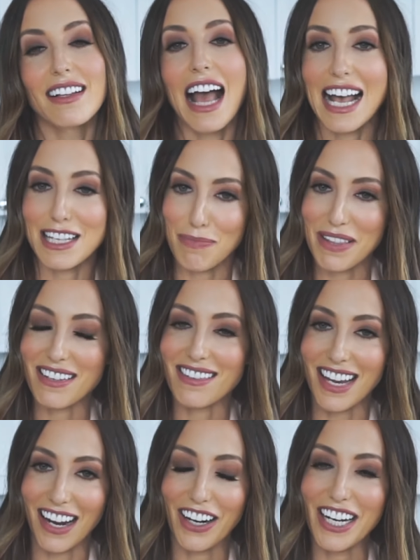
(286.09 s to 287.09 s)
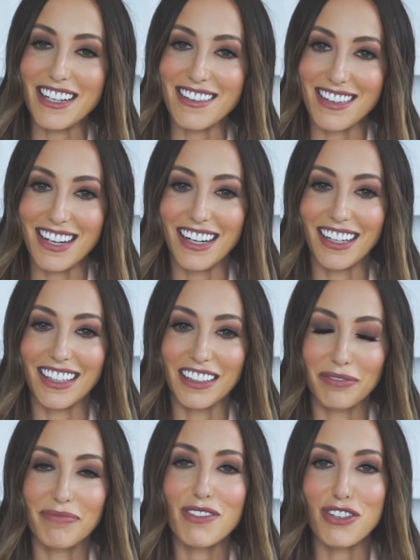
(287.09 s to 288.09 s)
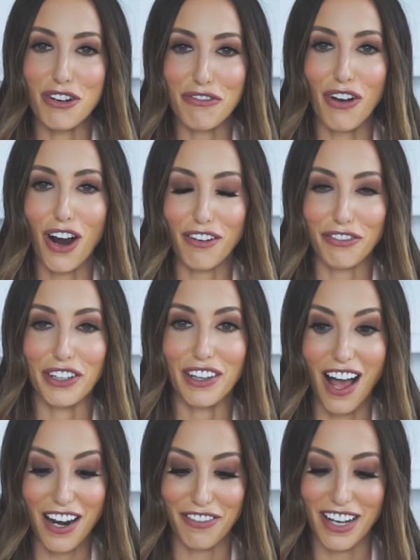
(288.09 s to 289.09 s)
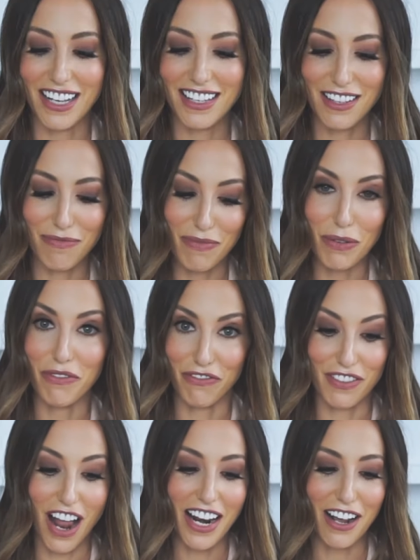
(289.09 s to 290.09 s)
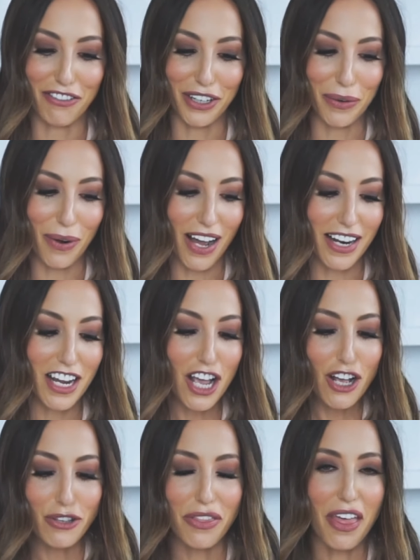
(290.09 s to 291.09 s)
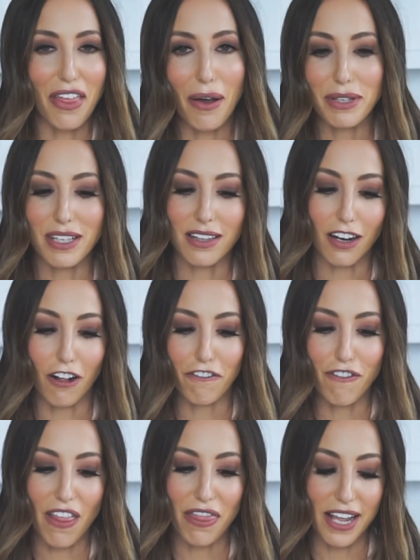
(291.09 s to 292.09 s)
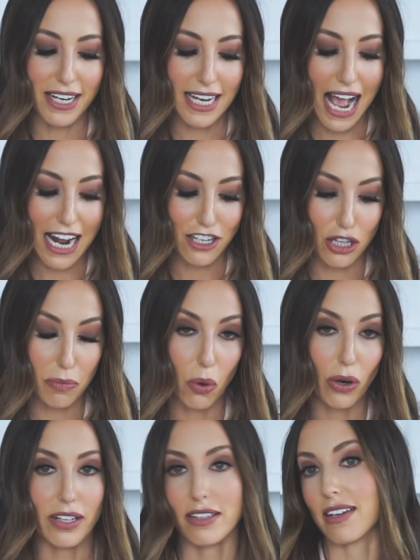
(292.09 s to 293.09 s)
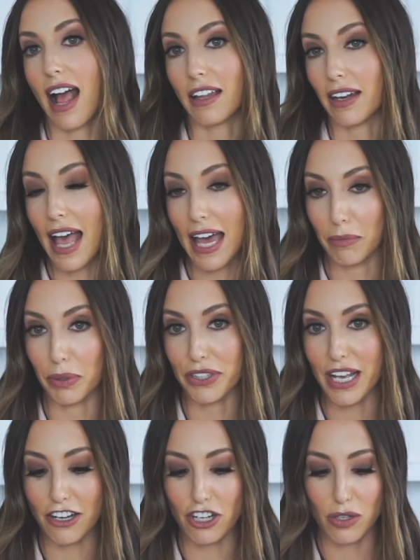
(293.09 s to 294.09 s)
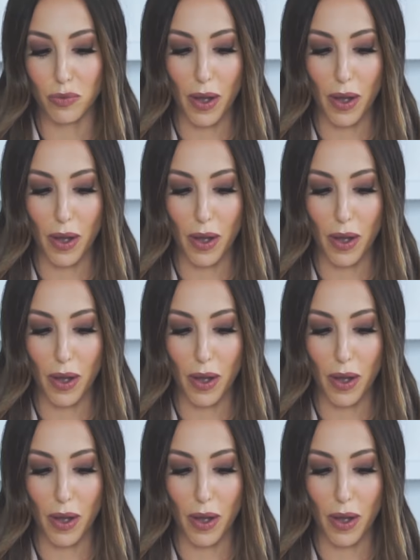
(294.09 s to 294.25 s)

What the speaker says: has been the scariest year so far for a lot of us, not everyone. So I thought that was a little fun thing to add to the board. It's an edible touch as